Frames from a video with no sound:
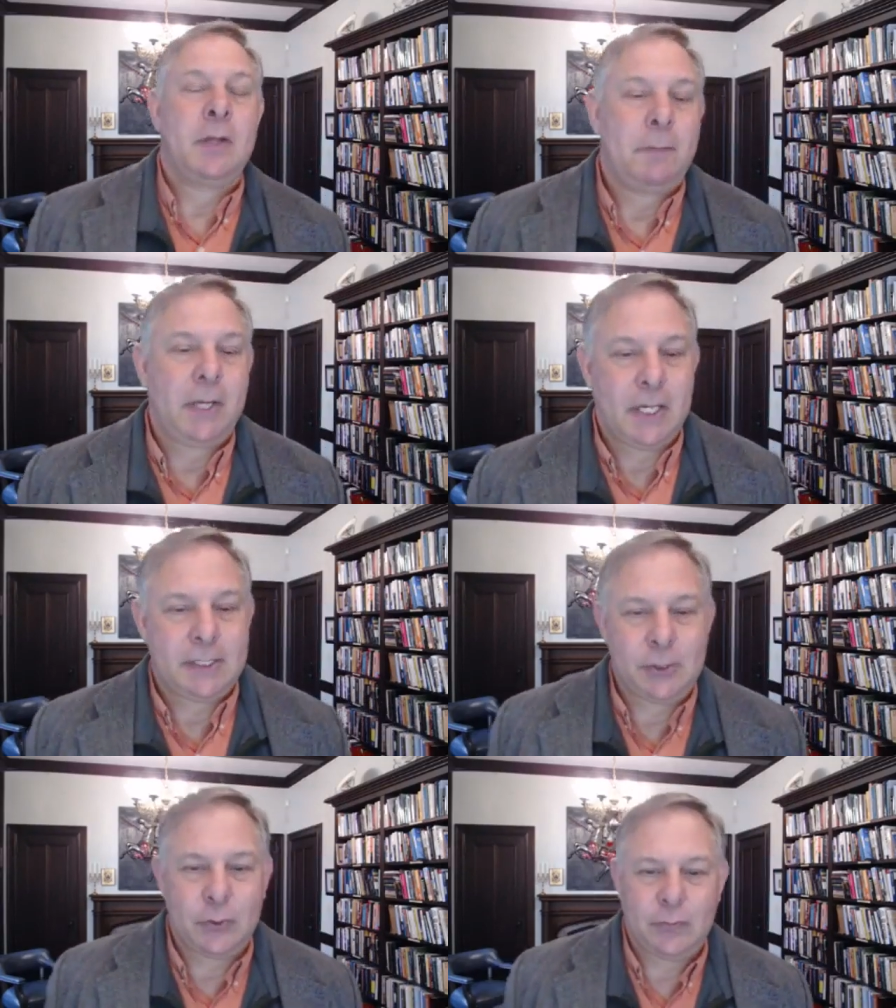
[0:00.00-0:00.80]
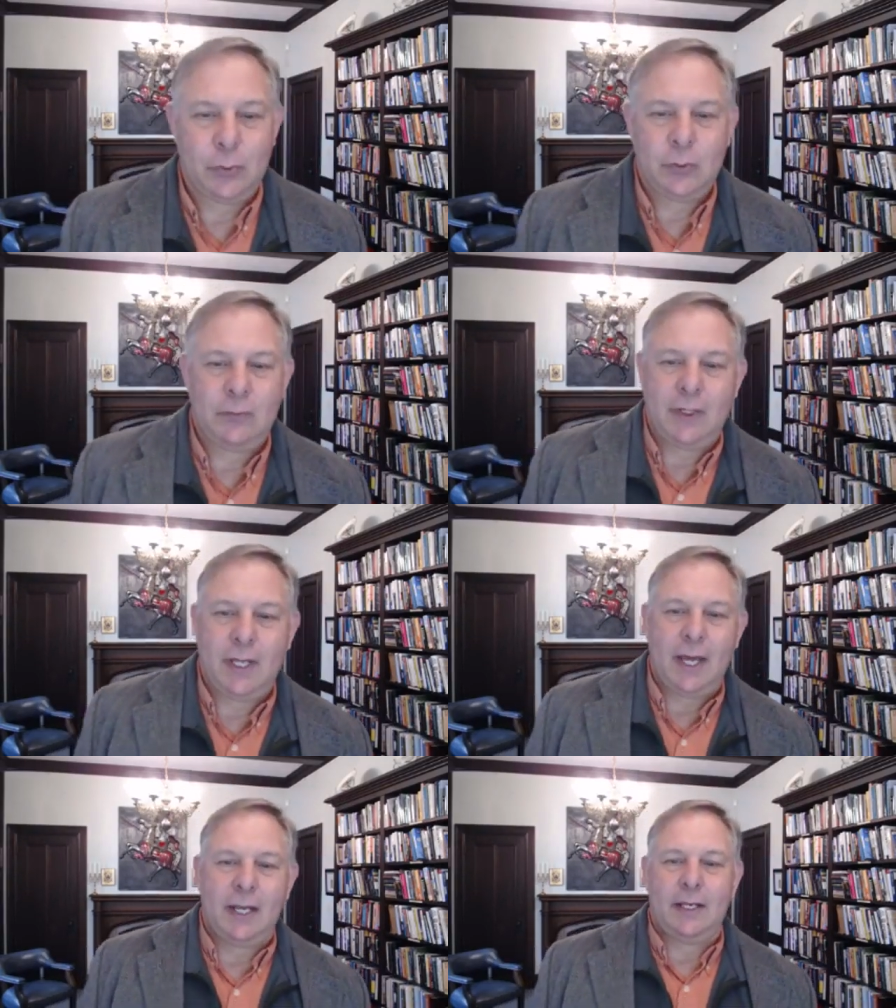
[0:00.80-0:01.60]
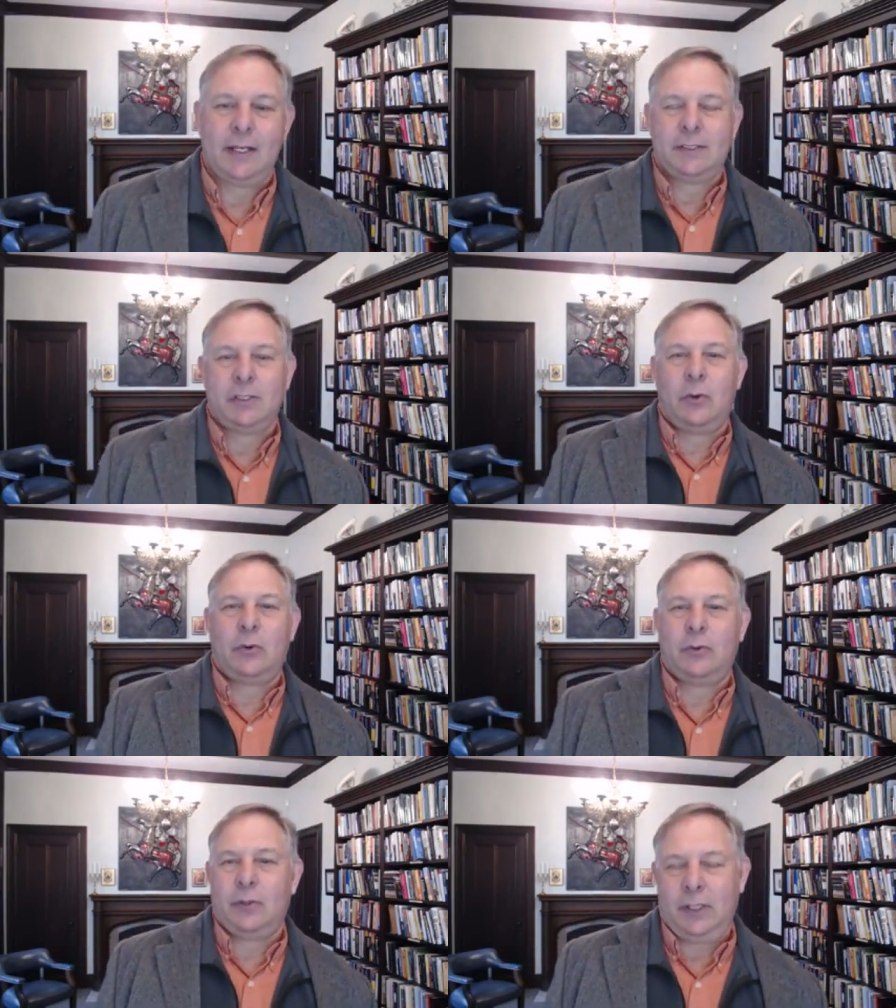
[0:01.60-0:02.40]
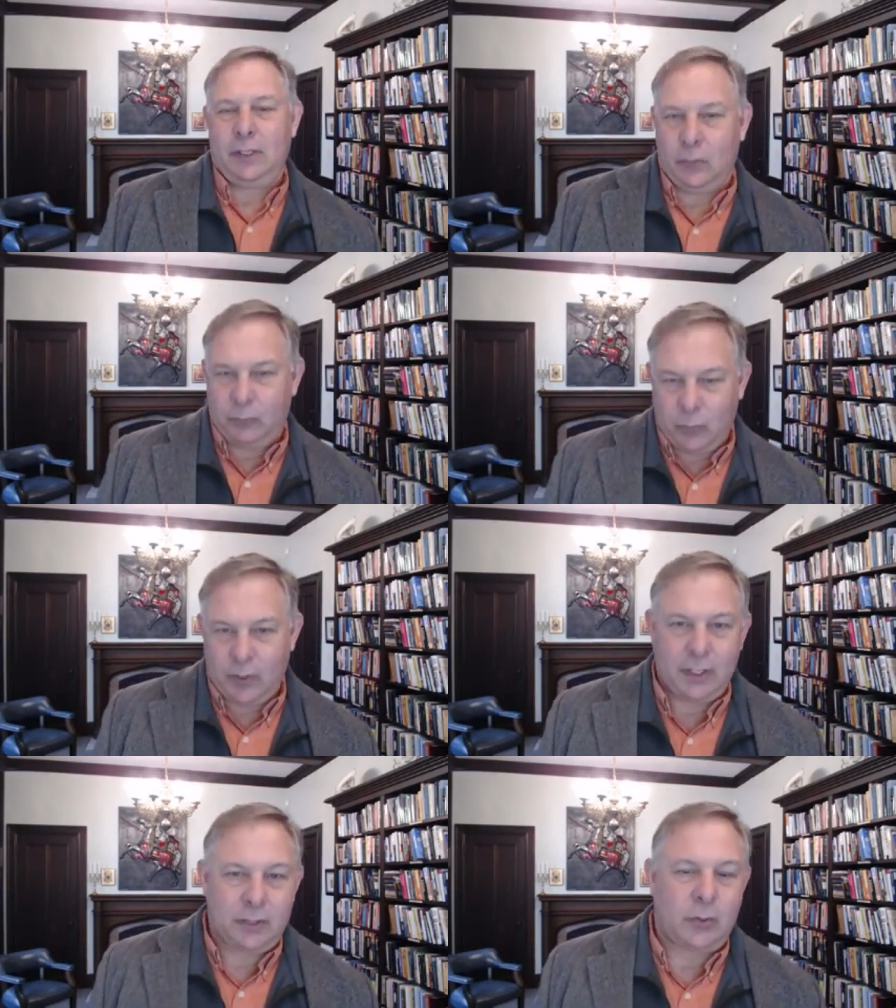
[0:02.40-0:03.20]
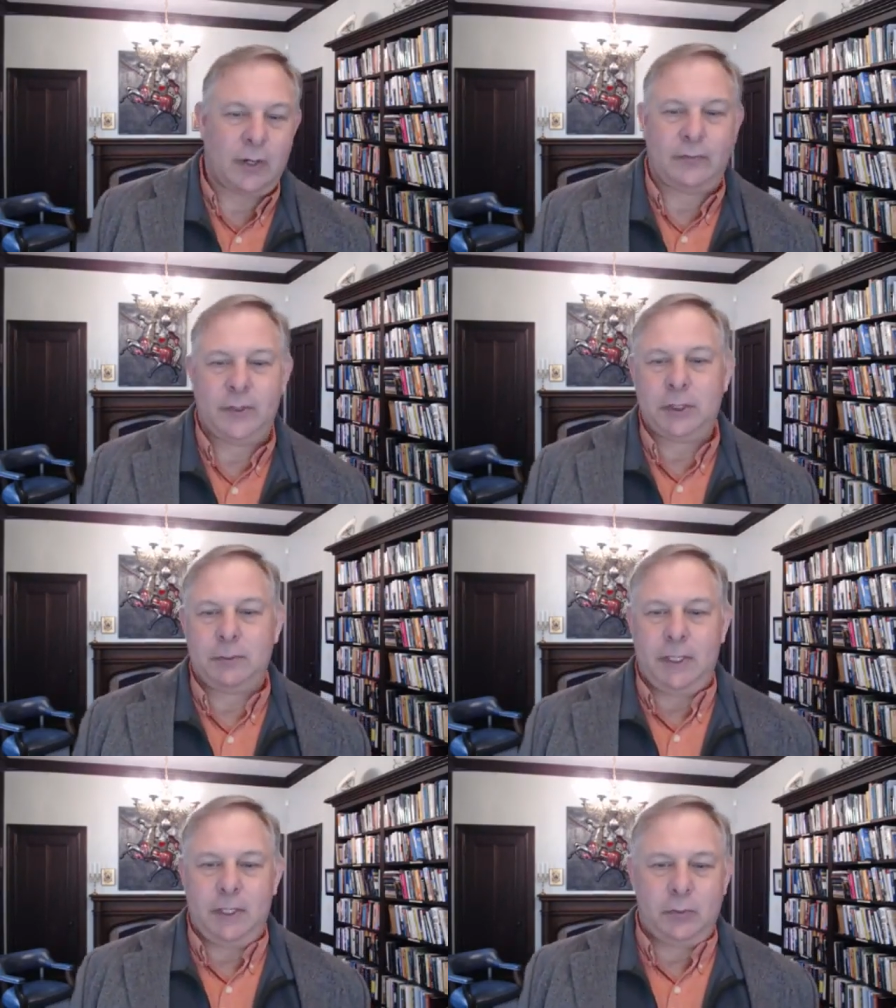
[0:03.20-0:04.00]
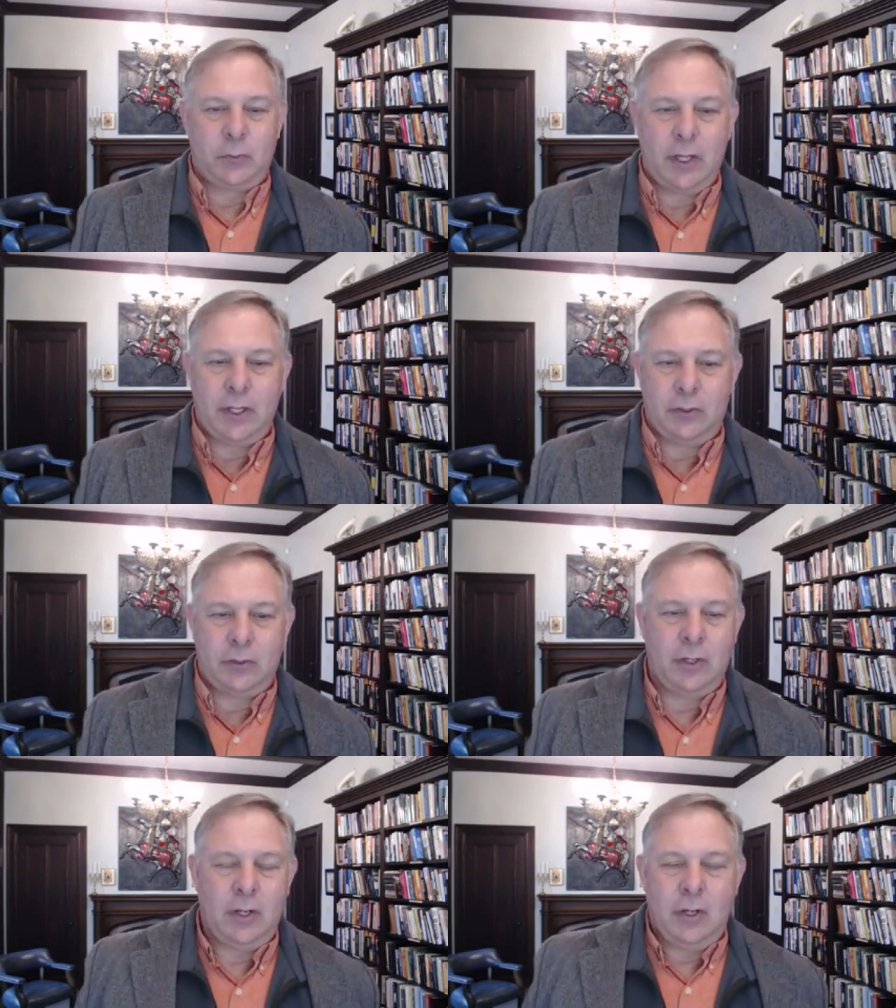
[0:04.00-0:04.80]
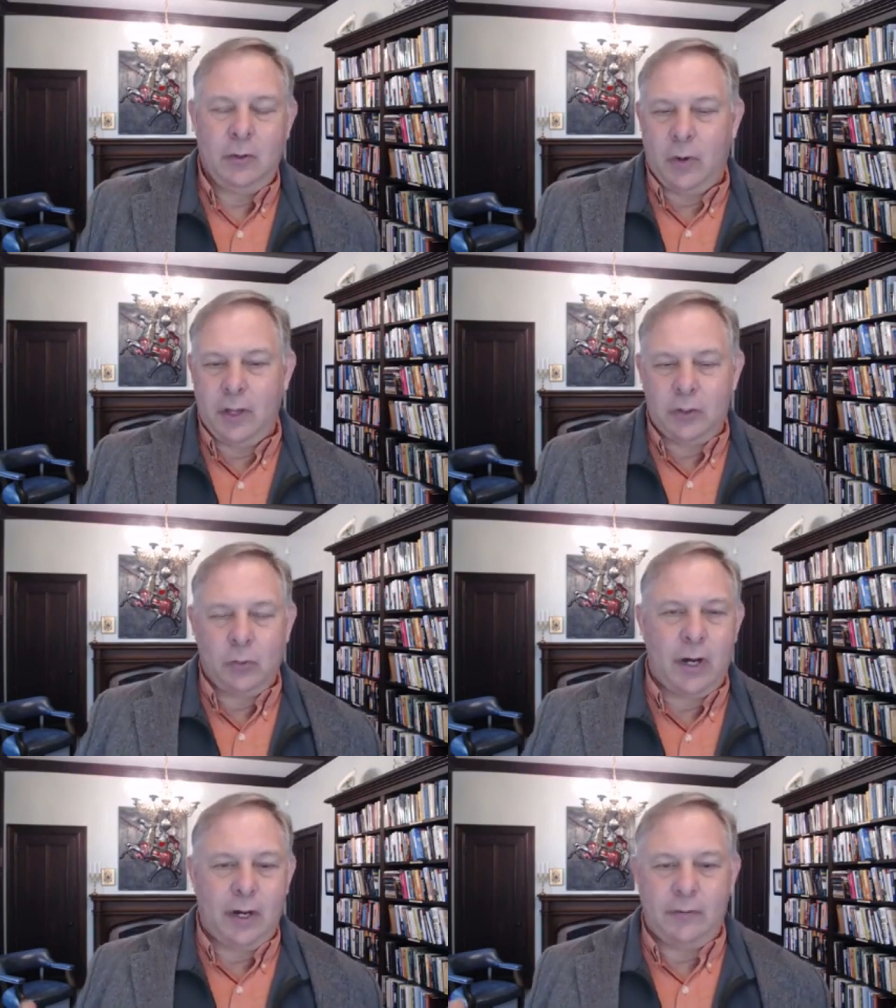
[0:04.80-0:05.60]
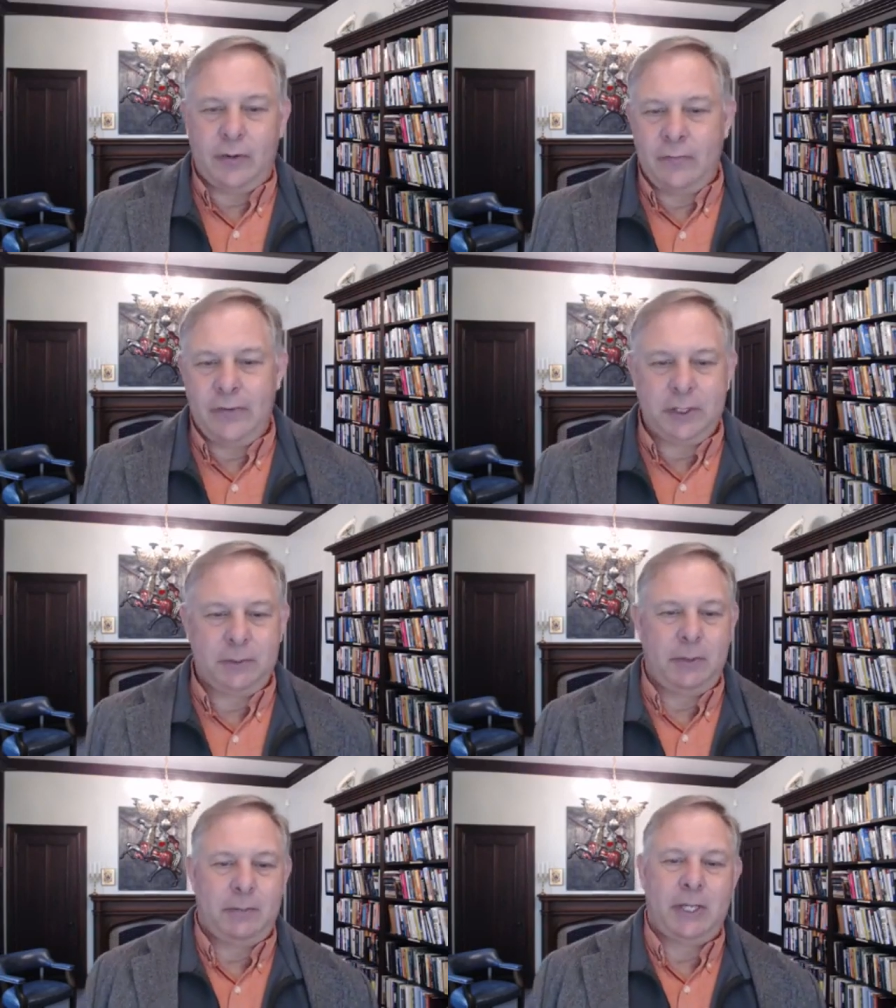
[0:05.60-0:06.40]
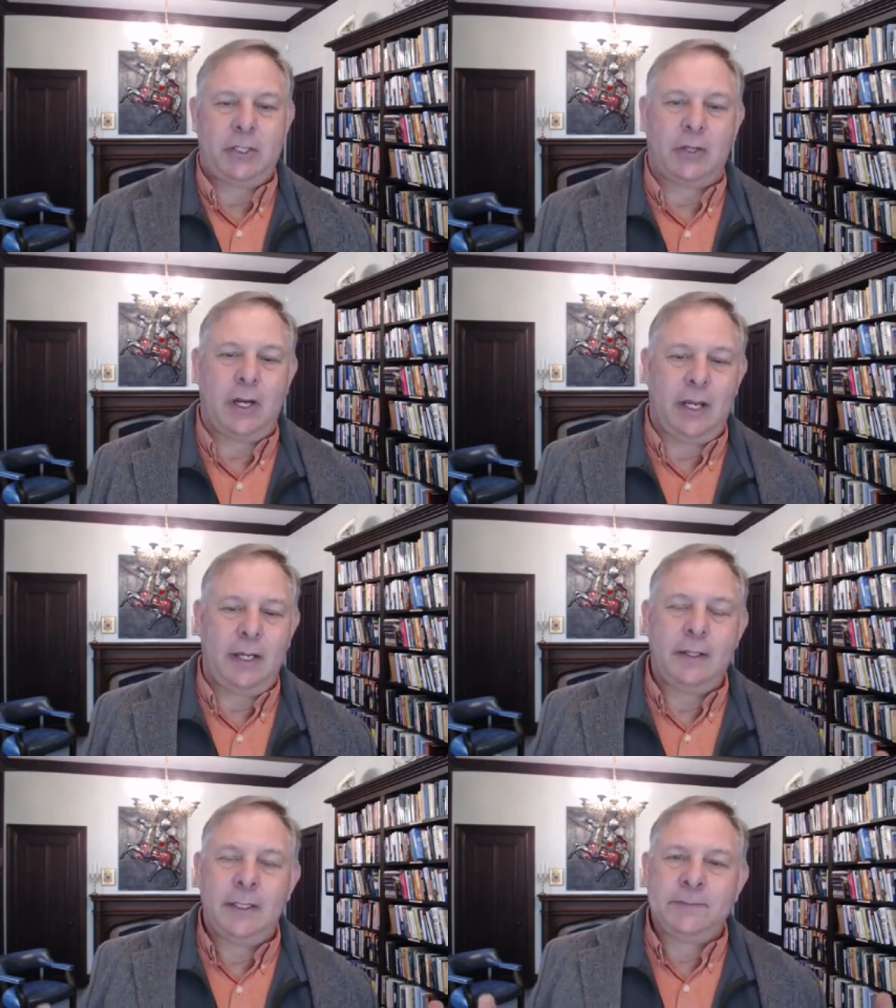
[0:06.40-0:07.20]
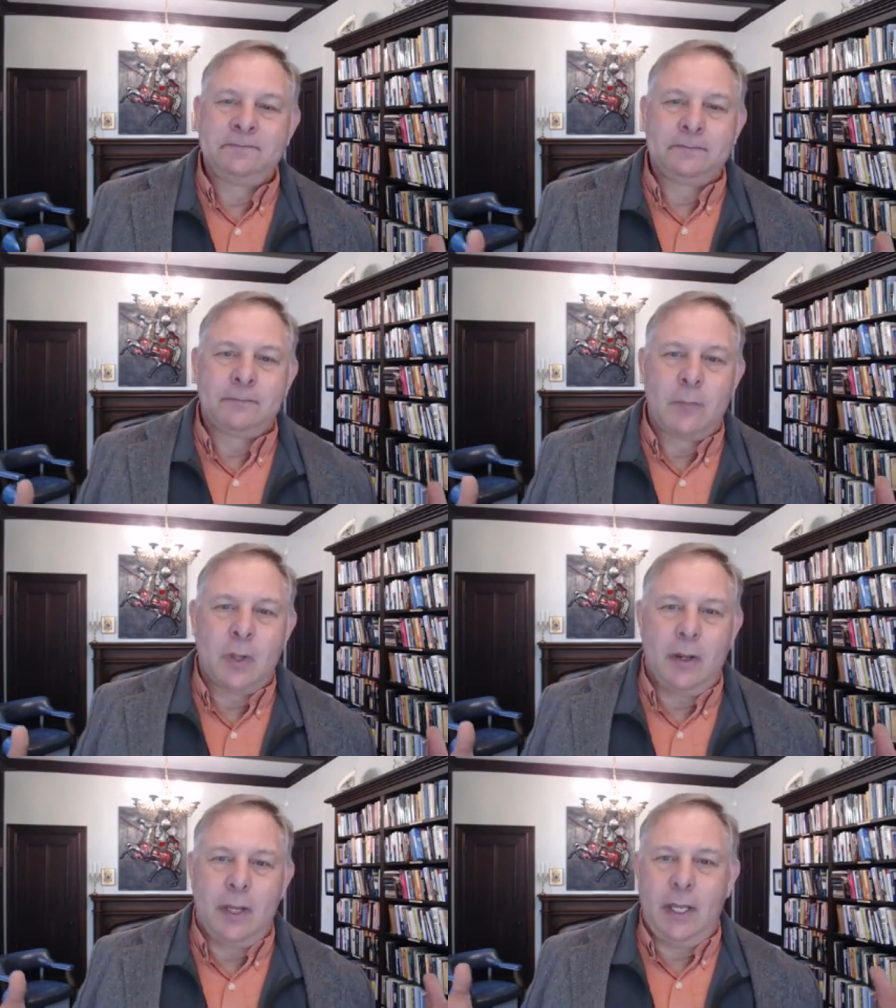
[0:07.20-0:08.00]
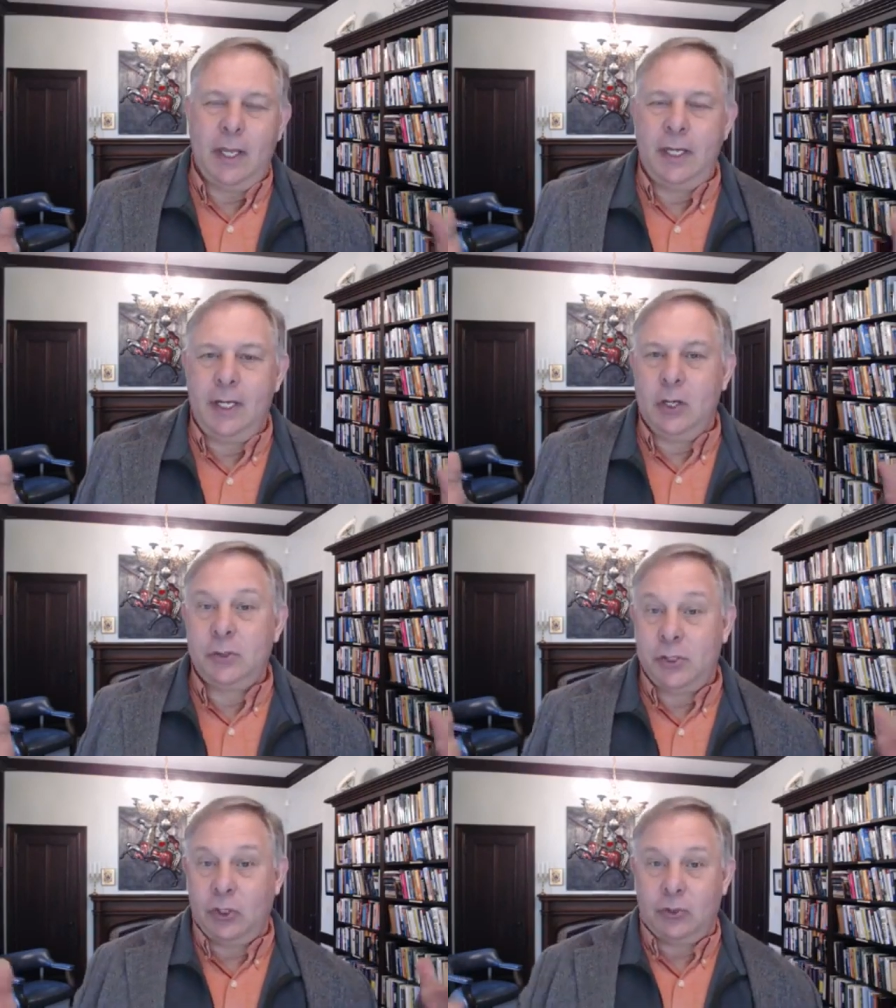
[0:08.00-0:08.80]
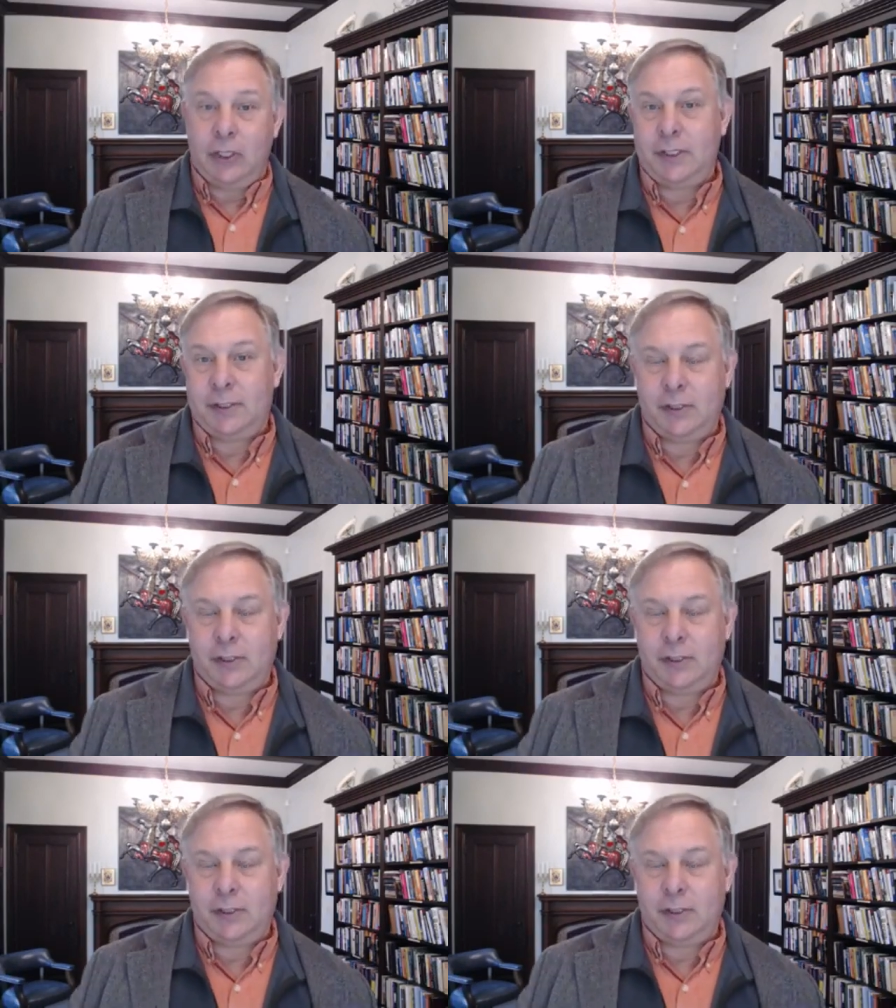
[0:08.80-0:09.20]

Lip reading: Because you get, so, one of the 12 fishermen, he was one of the 12, a fisherman by trade, and he goes to Greece.